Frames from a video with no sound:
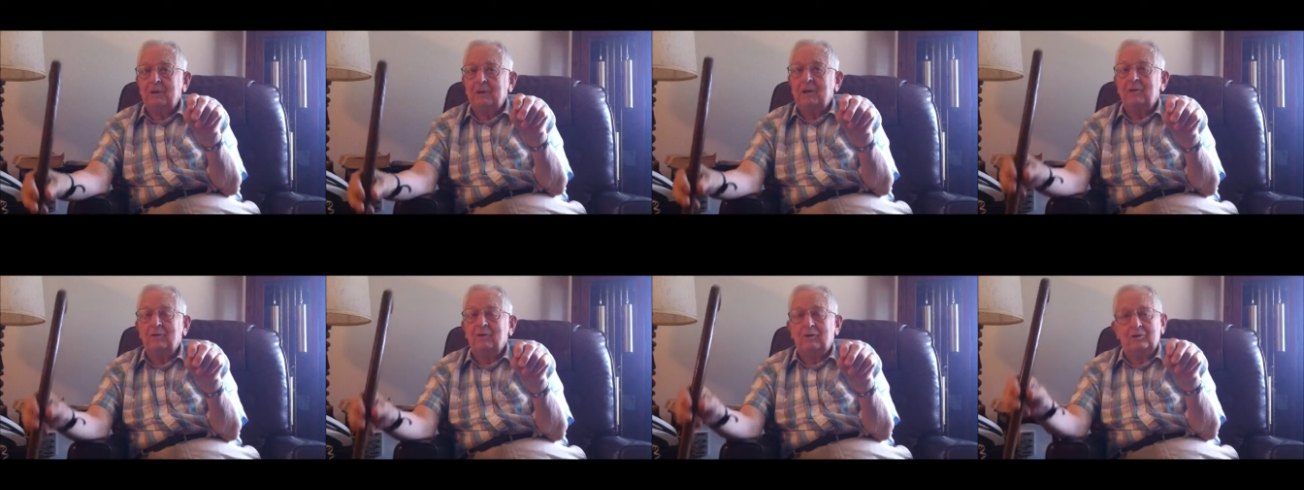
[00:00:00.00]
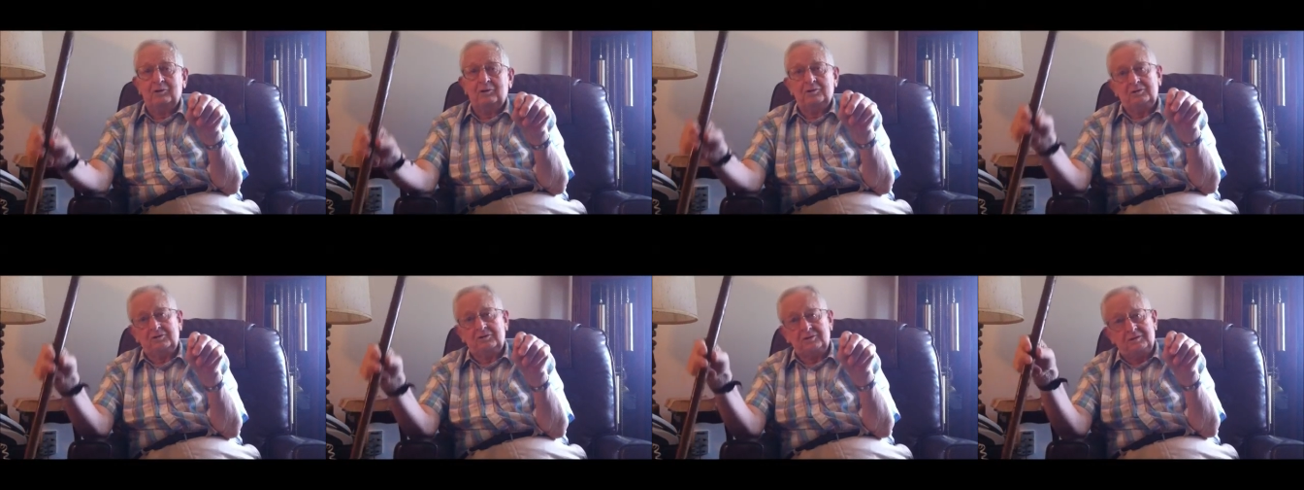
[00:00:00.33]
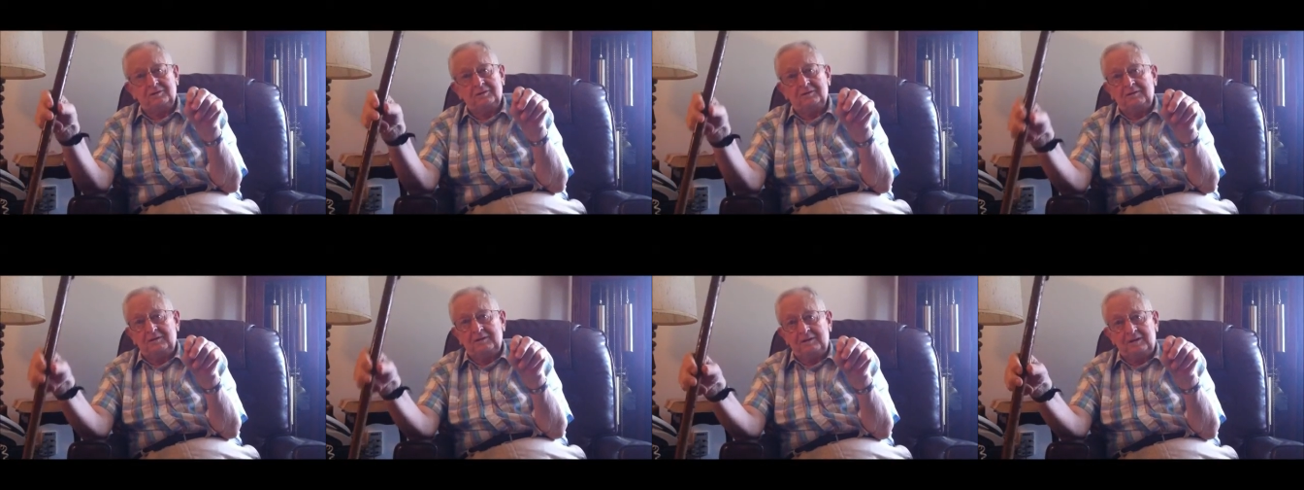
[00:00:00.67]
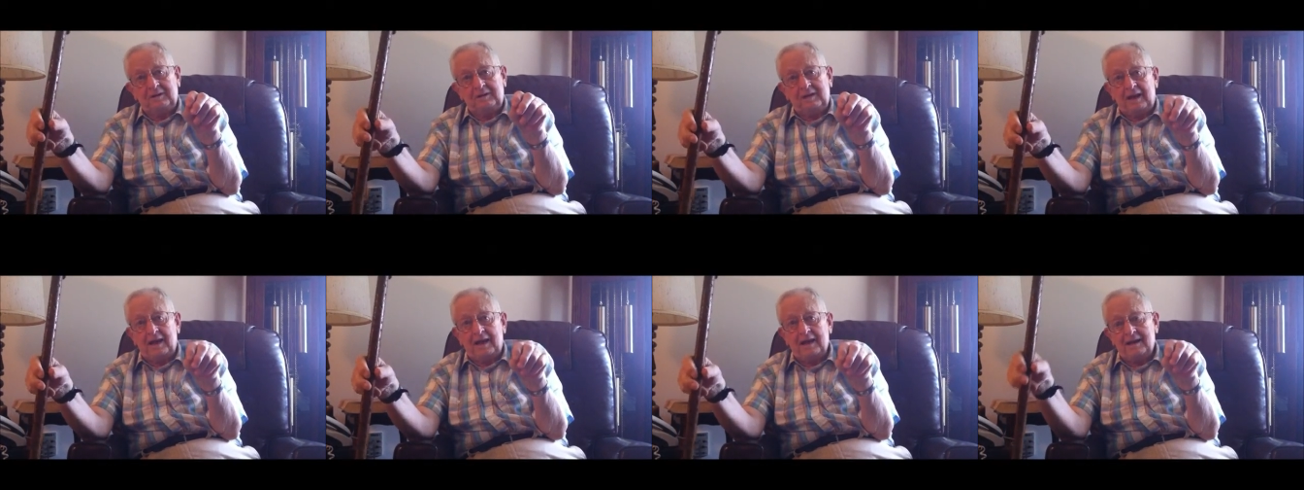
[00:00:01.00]
Because
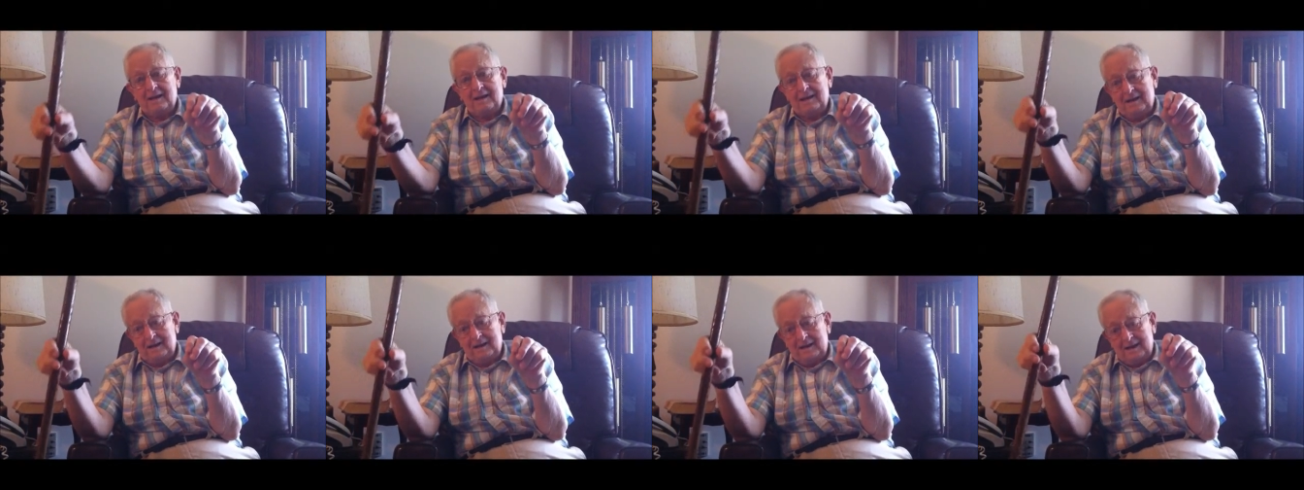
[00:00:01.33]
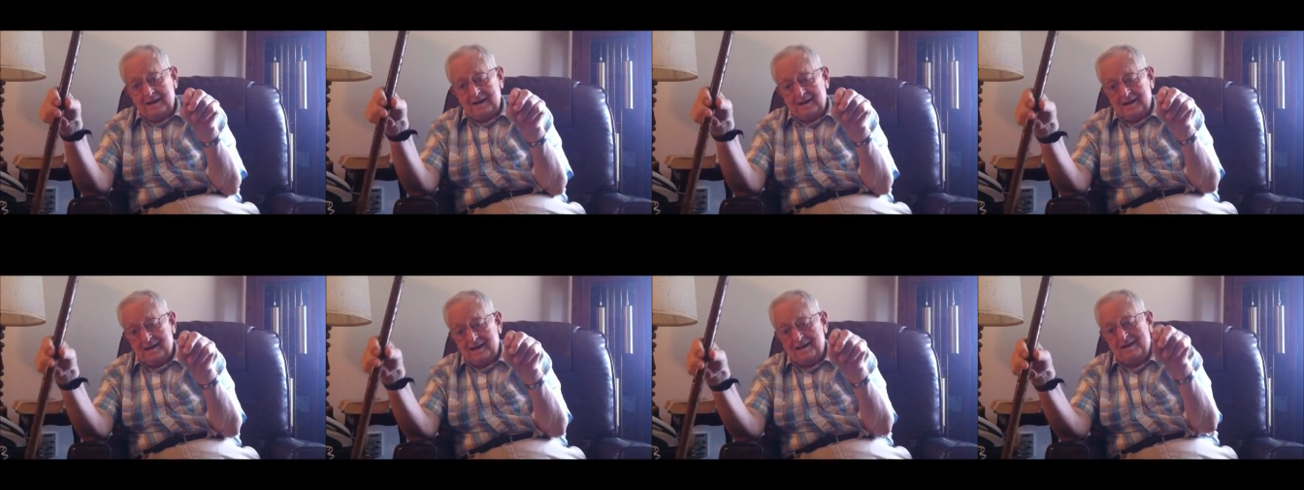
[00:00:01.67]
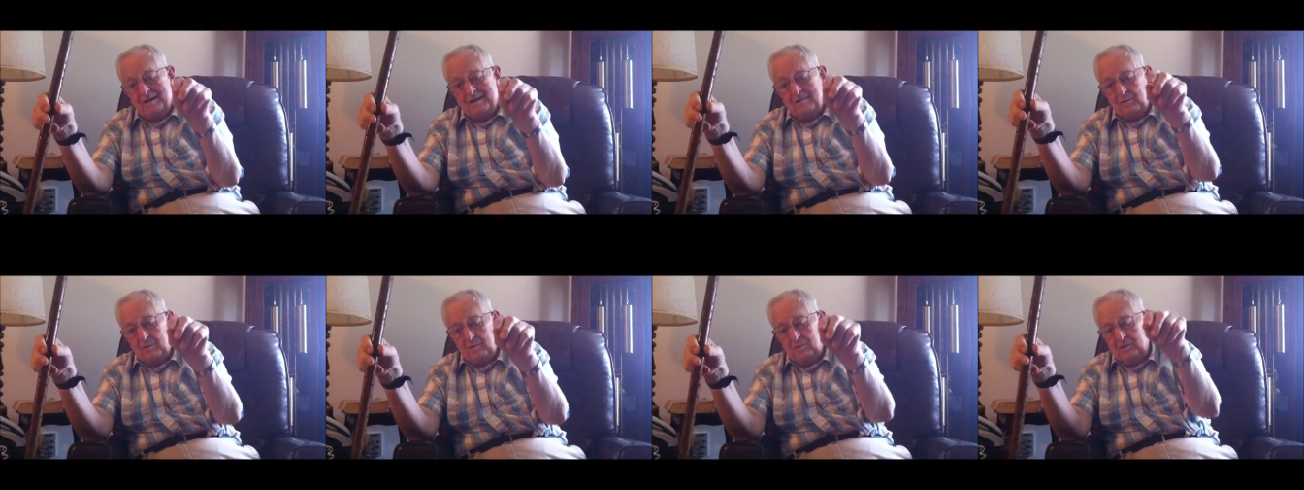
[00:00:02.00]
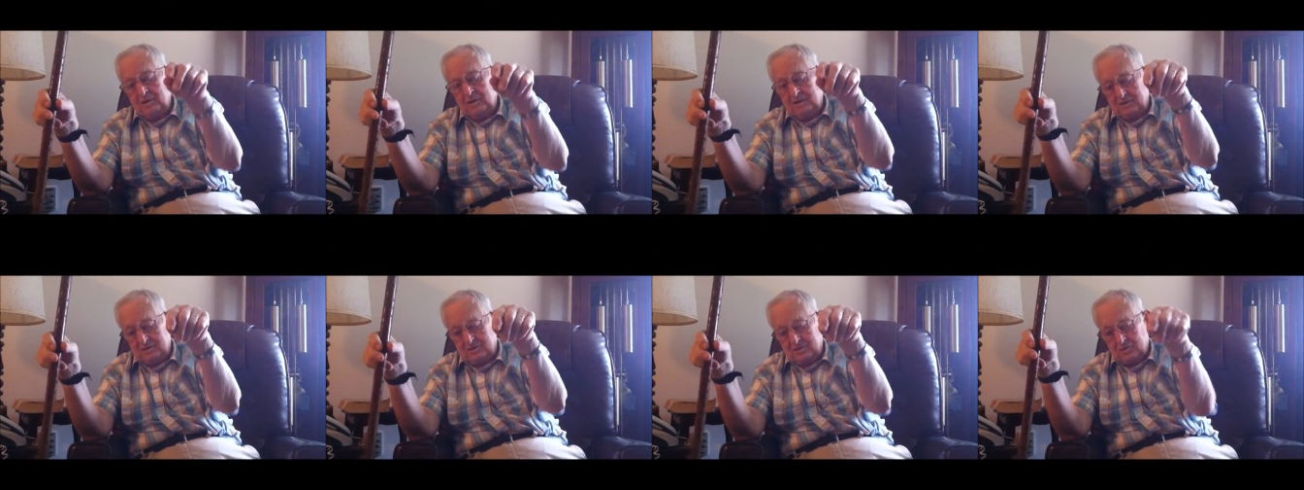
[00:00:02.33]
that
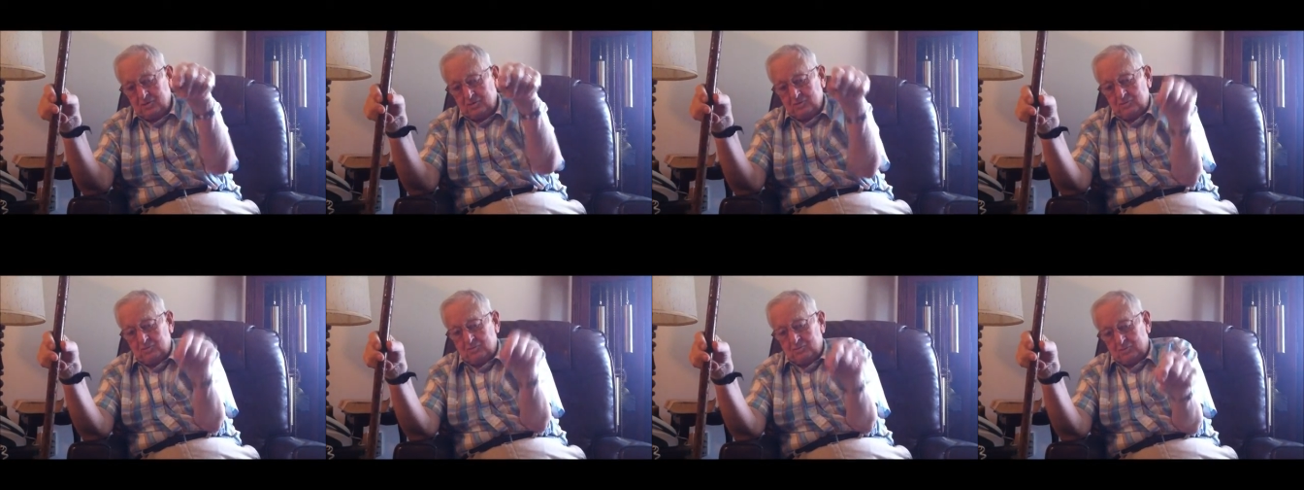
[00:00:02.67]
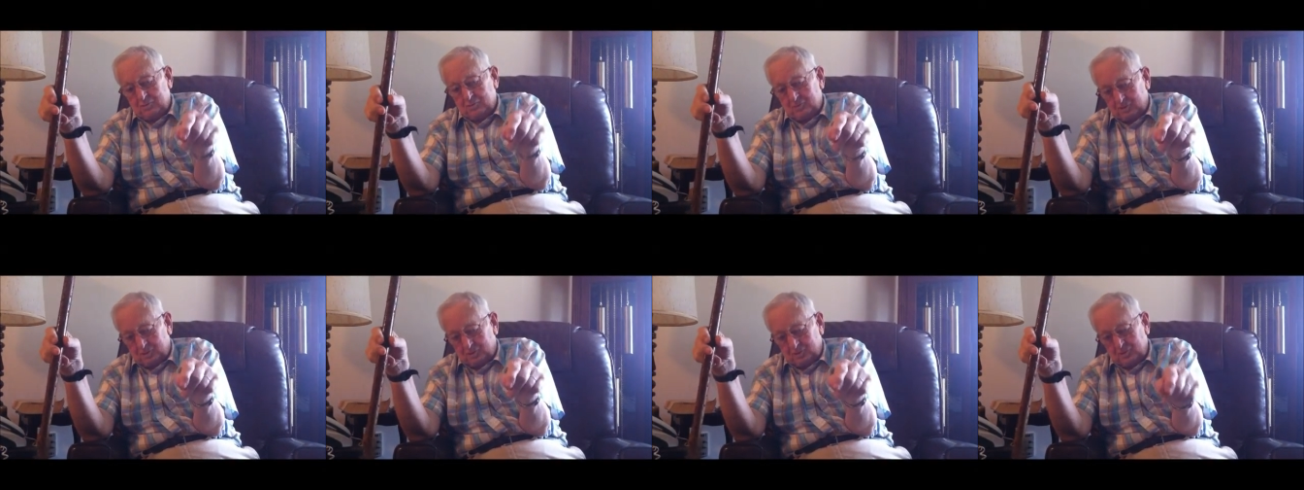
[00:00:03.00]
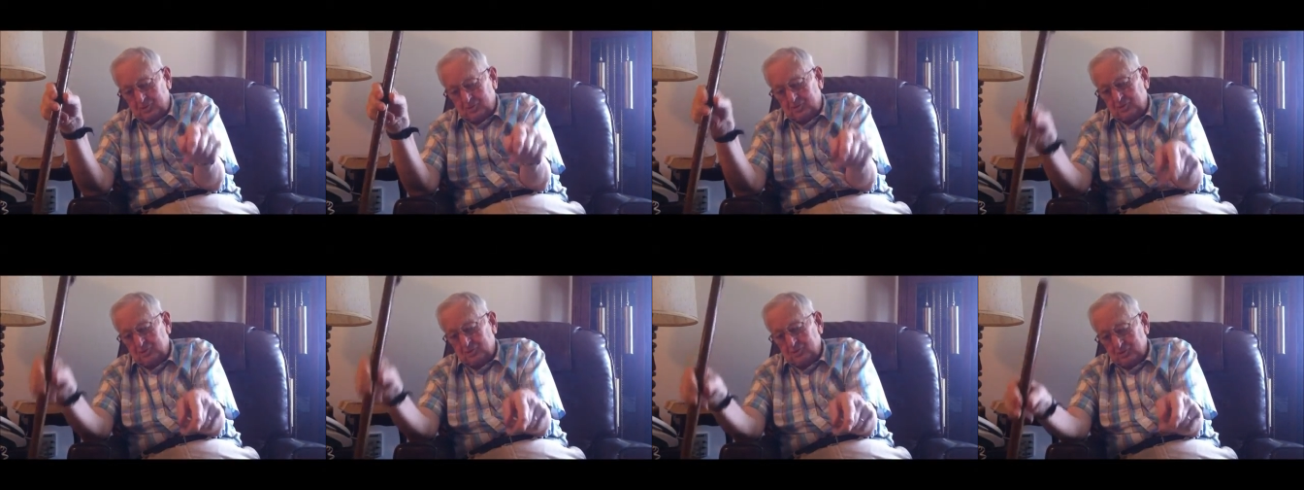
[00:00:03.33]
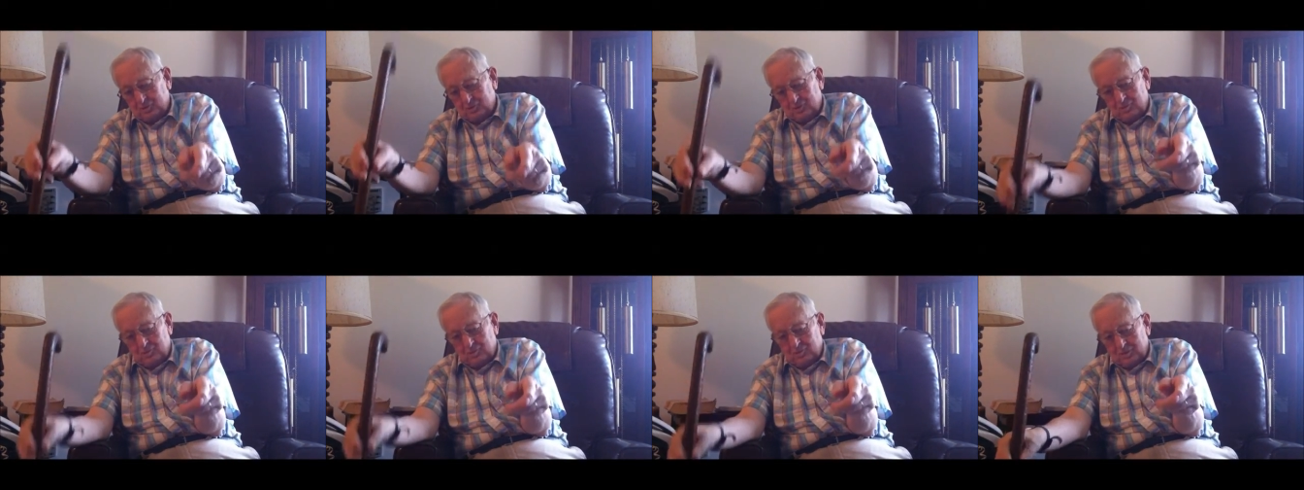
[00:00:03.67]
animal that you were just
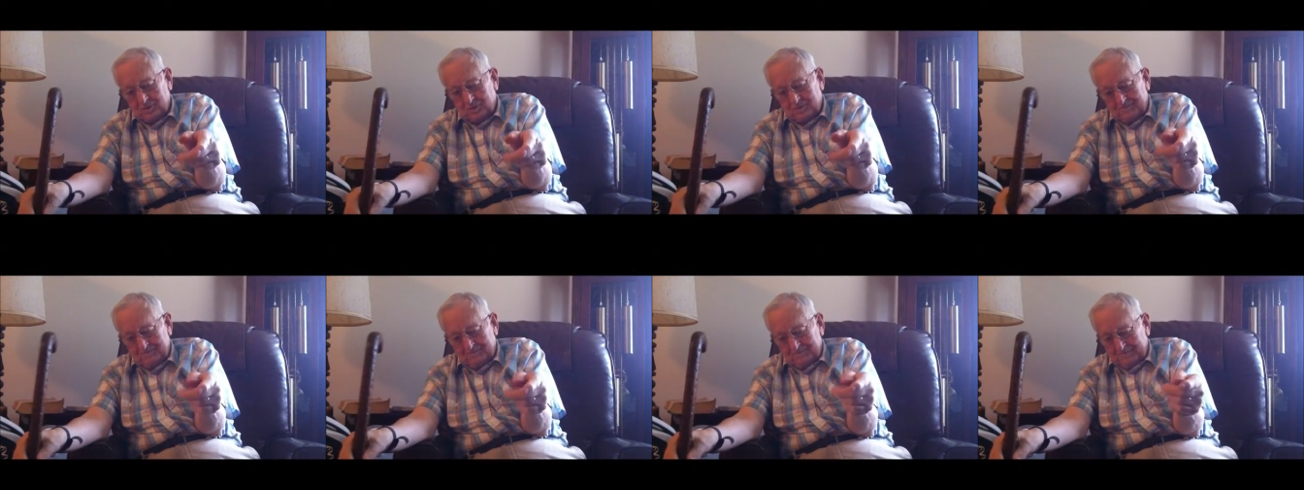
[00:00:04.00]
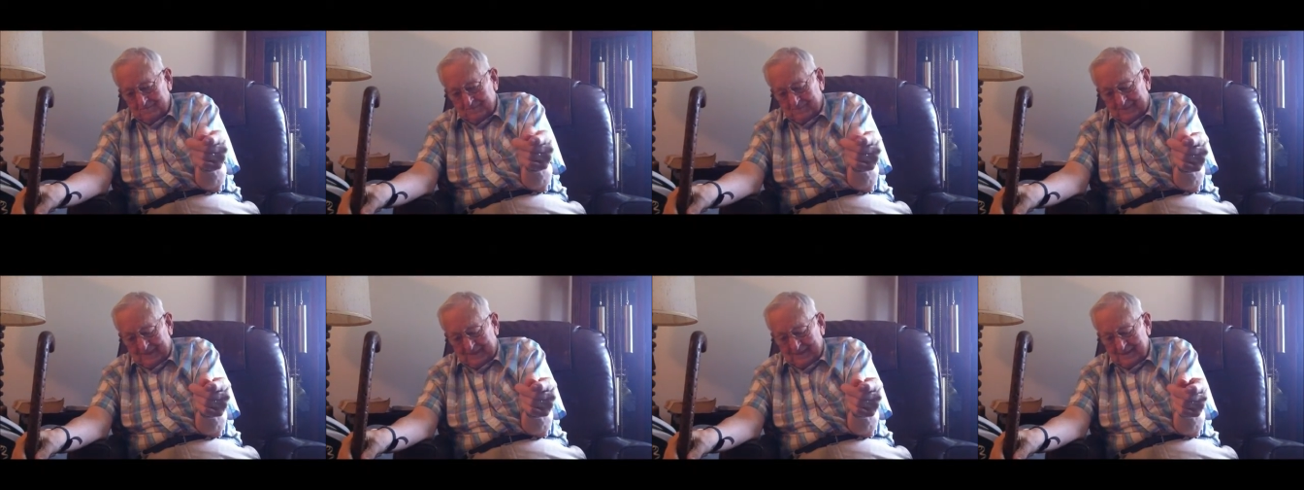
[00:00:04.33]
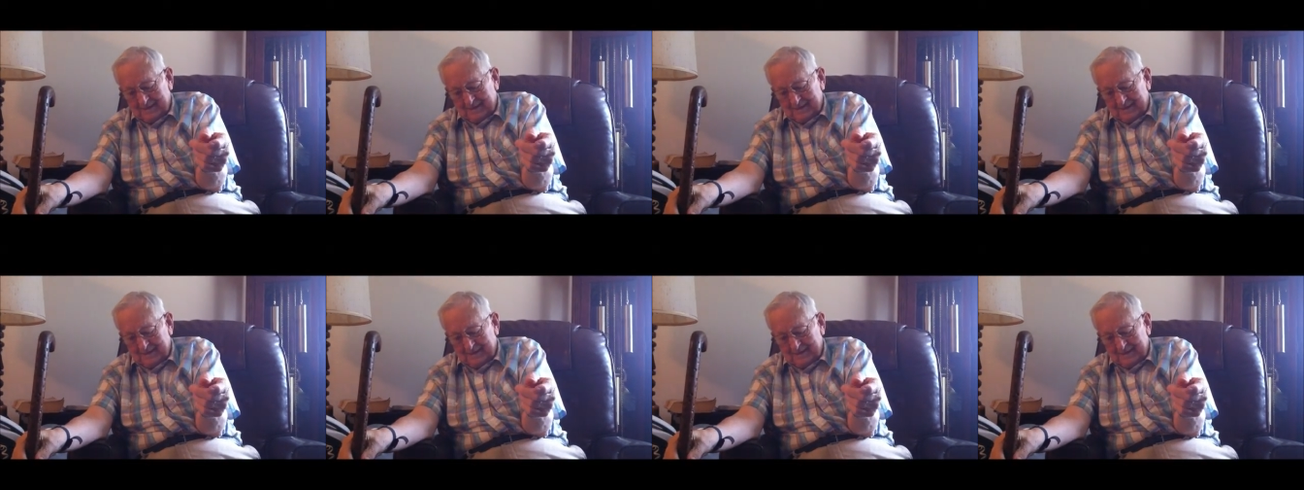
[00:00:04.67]
showing